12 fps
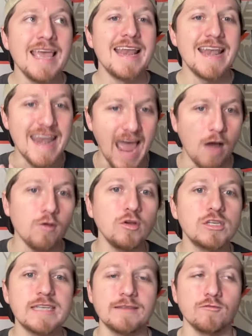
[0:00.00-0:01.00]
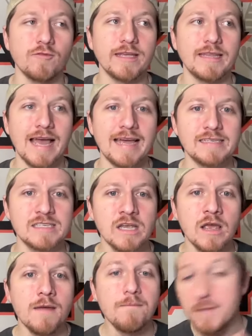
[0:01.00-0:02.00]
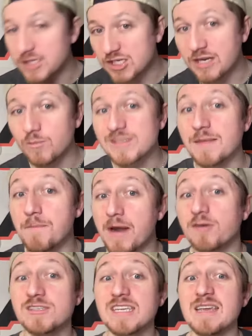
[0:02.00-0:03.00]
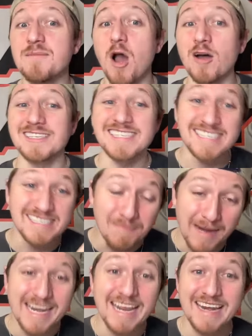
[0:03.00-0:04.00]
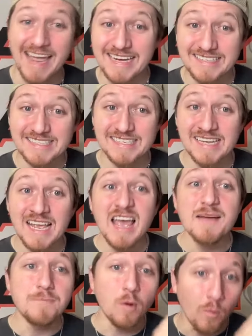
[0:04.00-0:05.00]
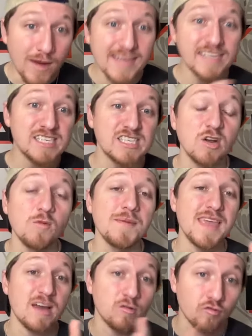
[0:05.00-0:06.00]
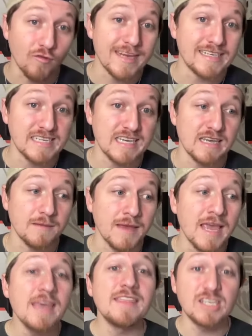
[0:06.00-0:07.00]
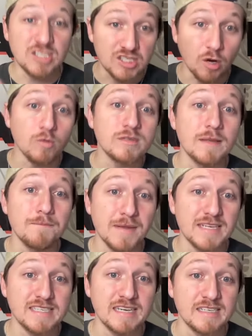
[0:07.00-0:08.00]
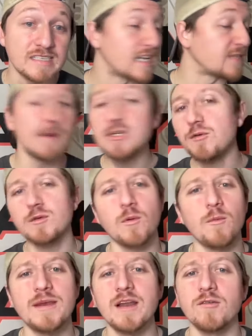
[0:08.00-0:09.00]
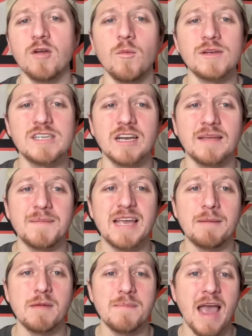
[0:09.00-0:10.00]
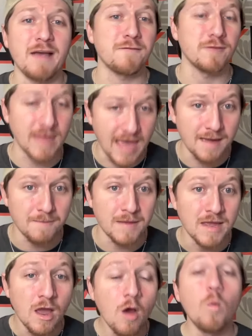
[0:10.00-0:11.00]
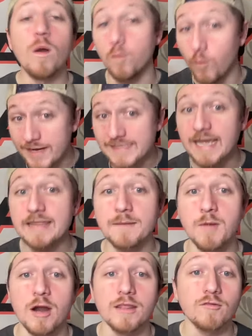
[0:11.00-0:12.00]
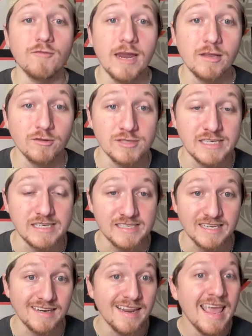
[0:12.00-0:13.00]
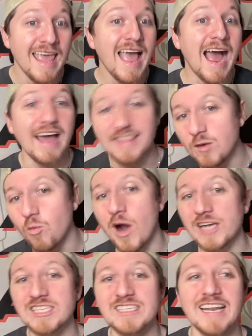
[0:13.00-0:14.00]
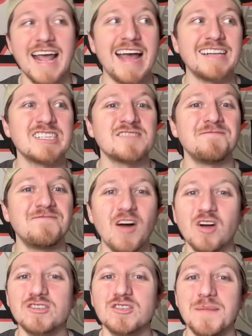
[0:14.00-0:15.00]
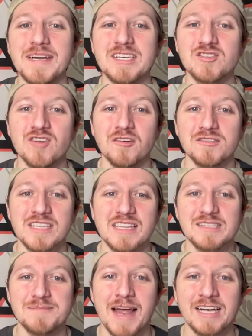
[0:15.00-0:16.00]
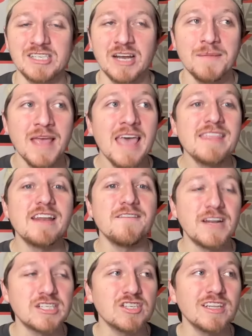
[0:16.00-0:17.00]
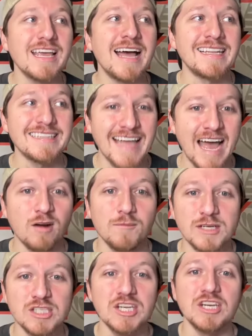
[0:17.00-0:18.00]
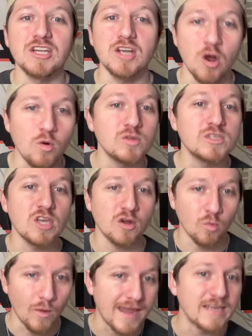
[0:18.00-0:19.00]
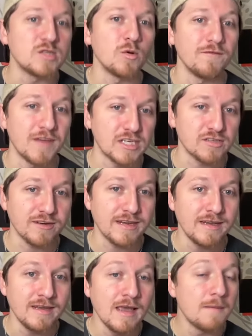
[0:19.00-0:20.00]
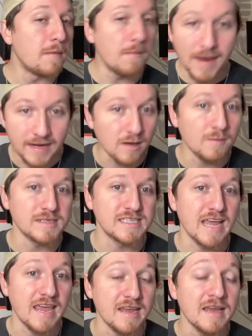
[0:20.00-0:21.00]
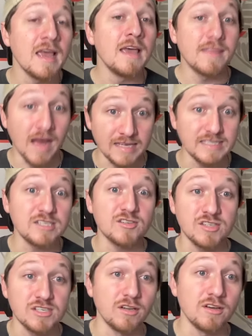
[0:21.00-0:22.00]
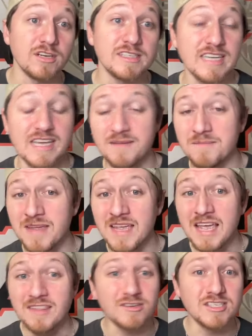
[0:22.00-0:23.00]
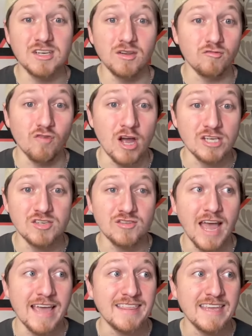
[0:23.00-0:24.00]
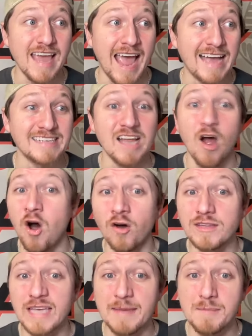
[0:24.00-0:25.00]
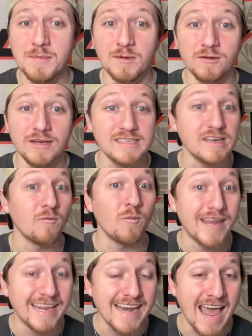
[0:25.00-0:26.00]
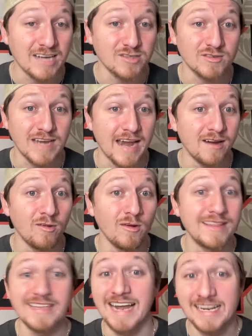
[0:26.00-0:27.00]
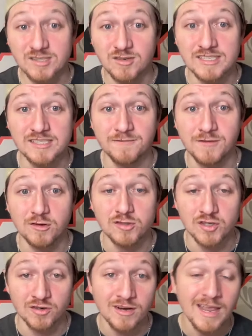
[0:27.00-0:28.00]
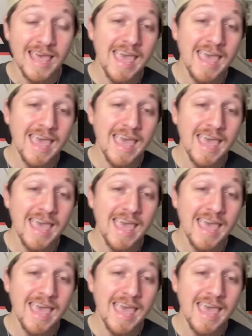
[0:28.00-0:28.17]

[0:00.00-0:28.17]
Now you just have to realize Michigan was the better team on Monday night, but we could still be a great team that shows them business, especially with what we don't know what's going to be coming back for them when we take them on in the regular season. I think Washington had just far too many struggles in this matchup that eventually allowed Michigan to coast their way to a victory. But make no mistake, the Huskies are still a good team. There's still a roster that I think has all the capabilities of winning a national title in the not-so-distant future.